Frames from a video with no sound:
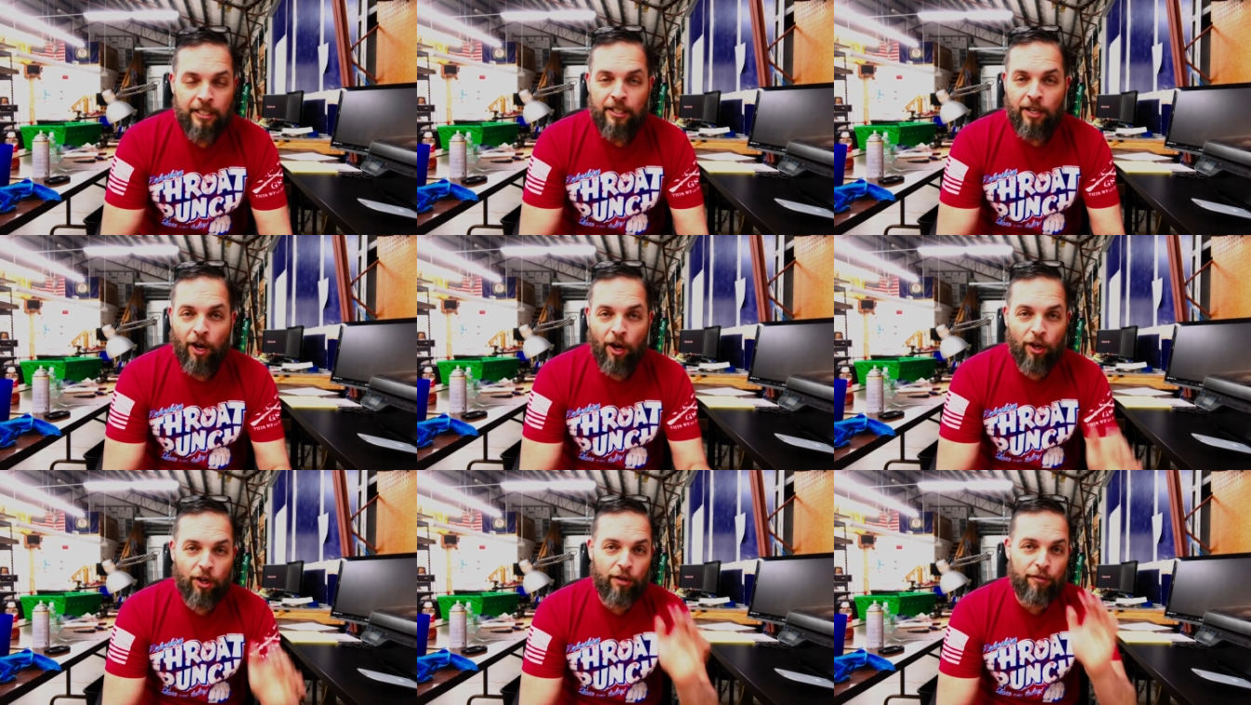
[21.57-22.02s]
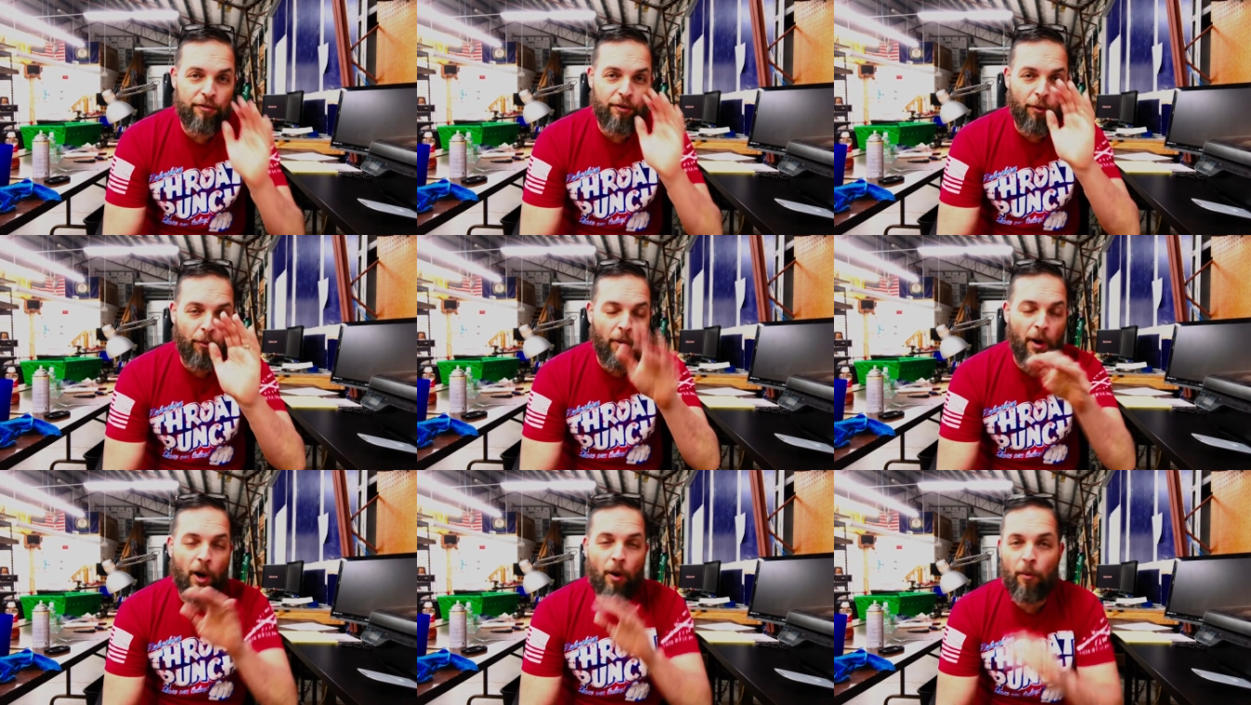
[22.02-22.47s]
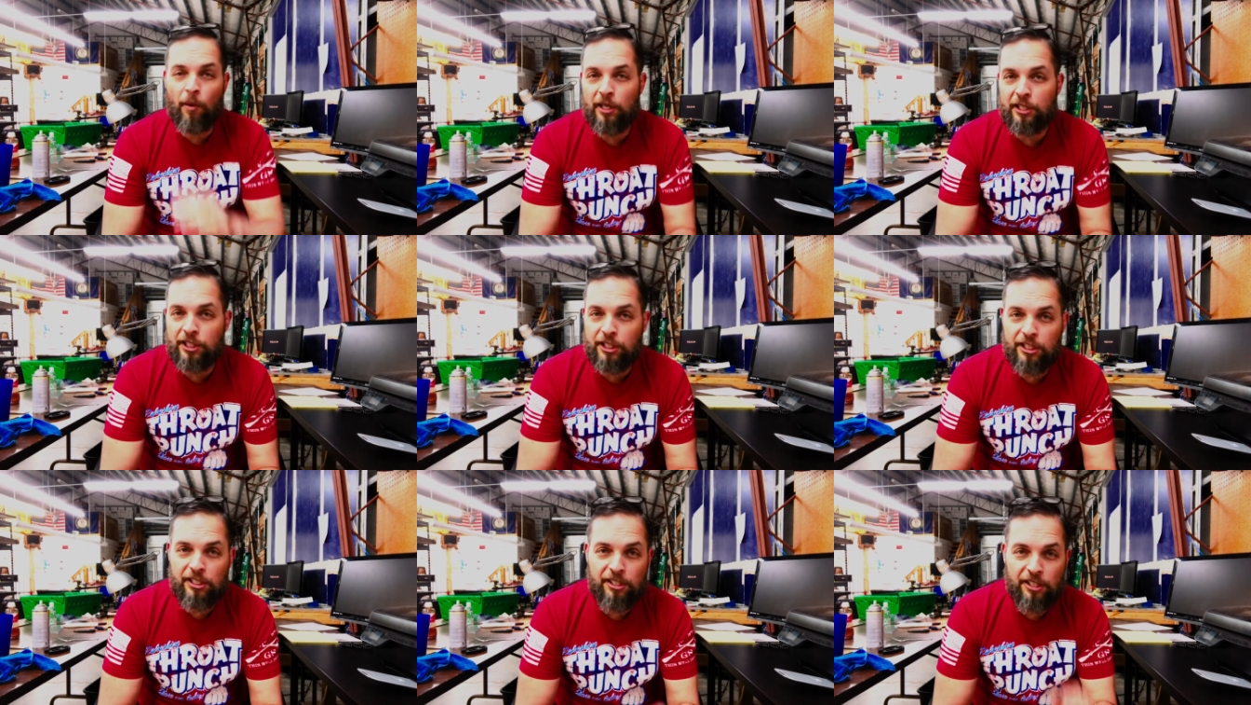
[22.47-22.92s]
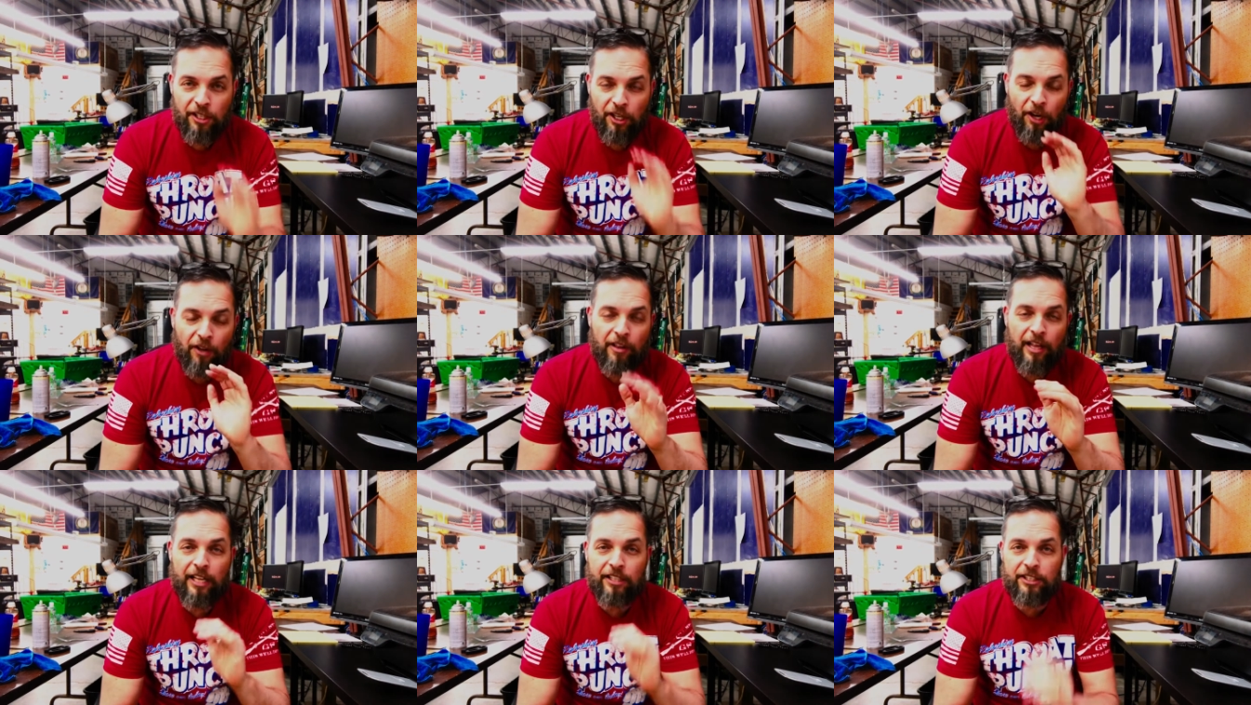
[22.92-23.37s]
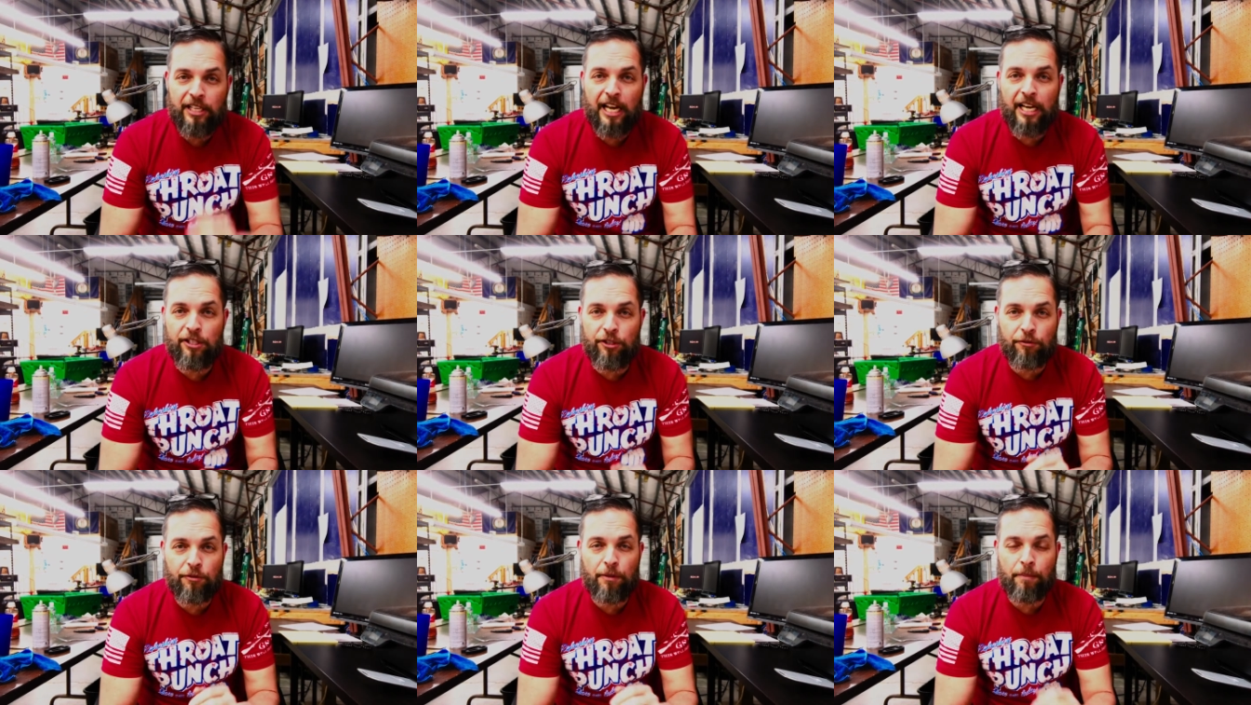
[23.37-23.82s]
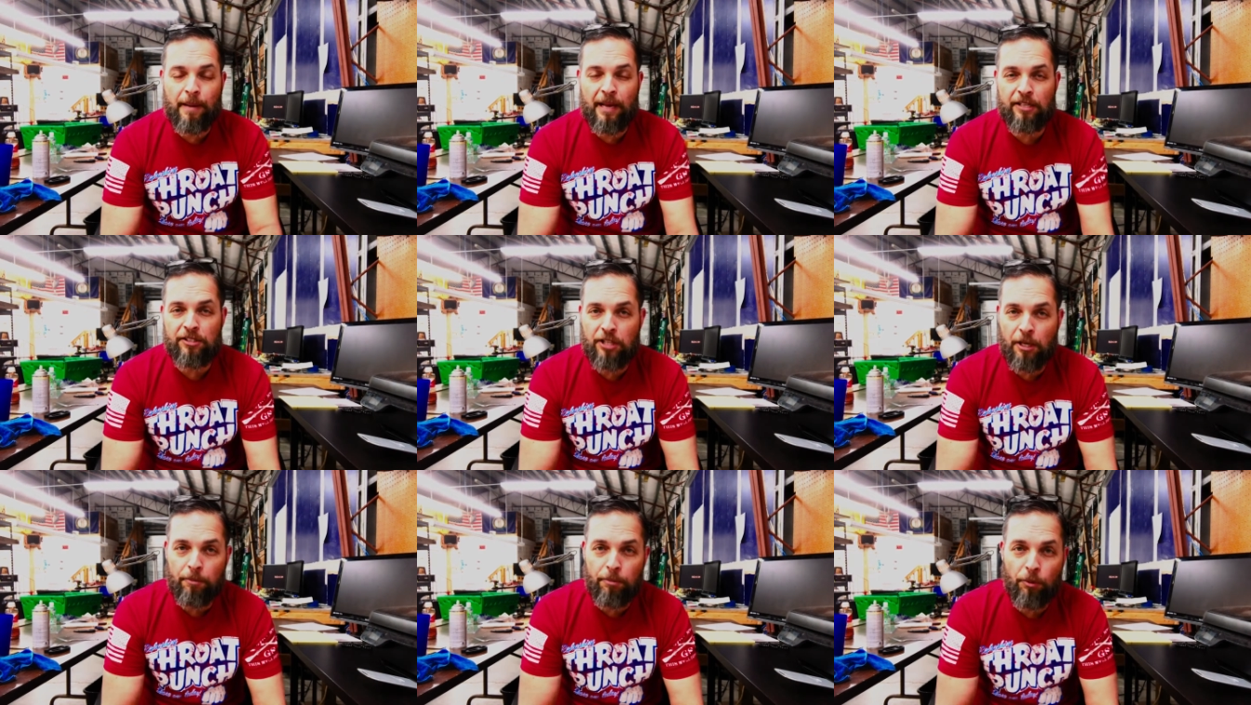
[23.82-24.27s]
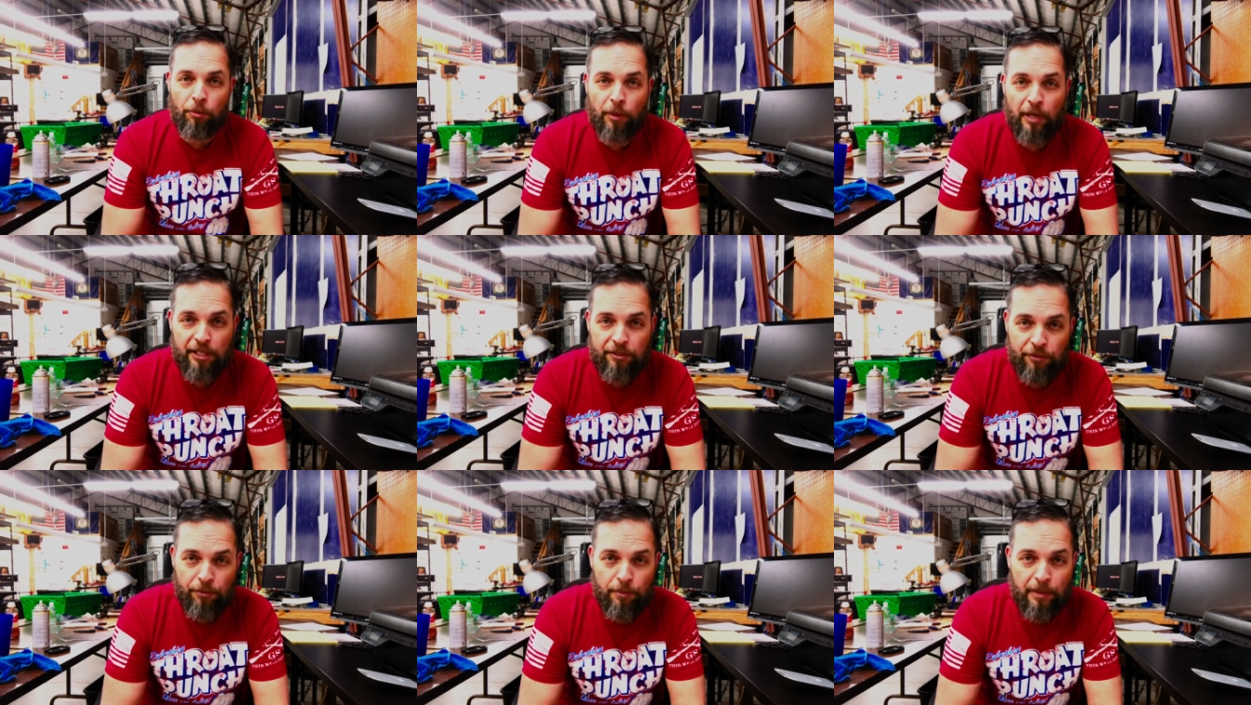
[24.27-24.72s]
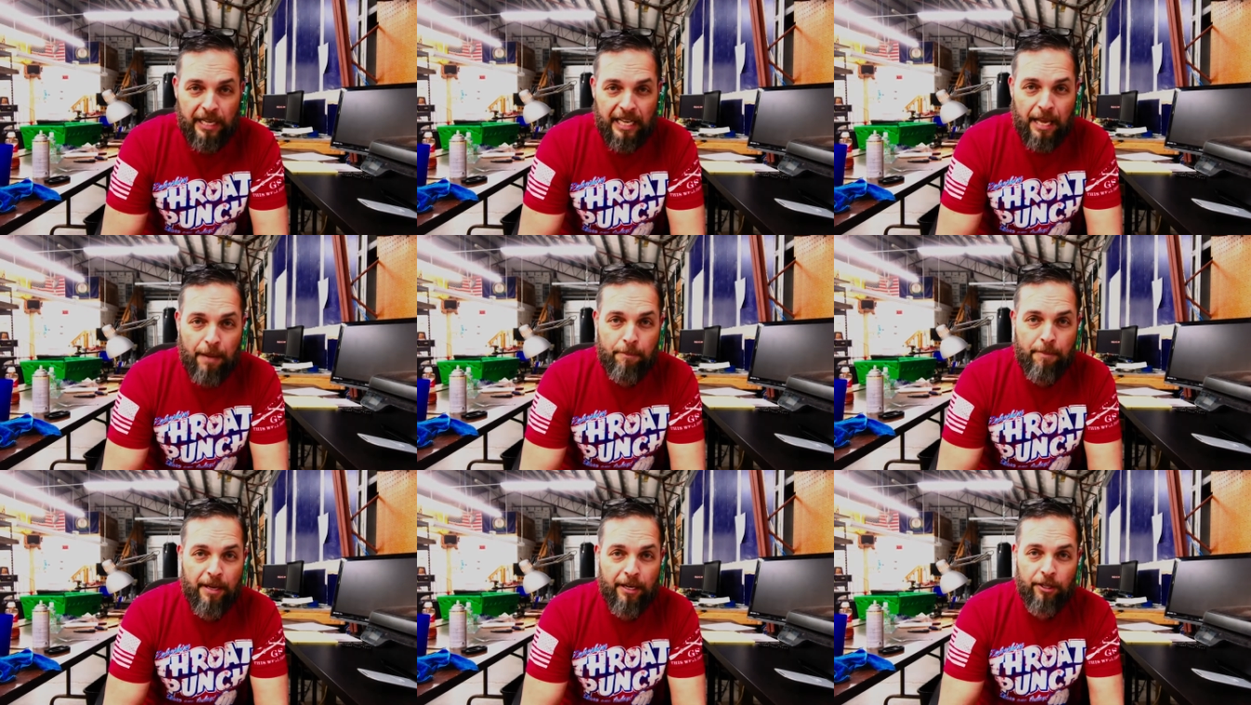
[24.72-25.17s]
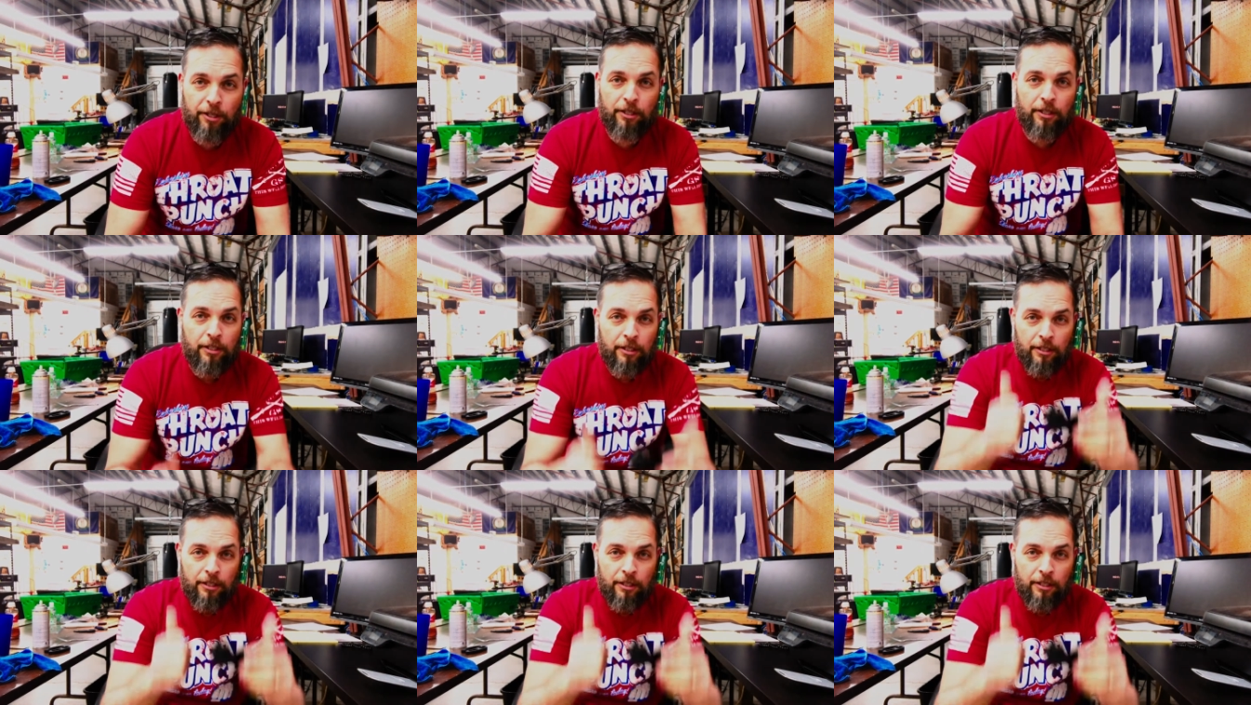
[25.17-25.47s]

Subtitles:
All of your well wishes and all that jazz over the past couple of weeks for me to get better,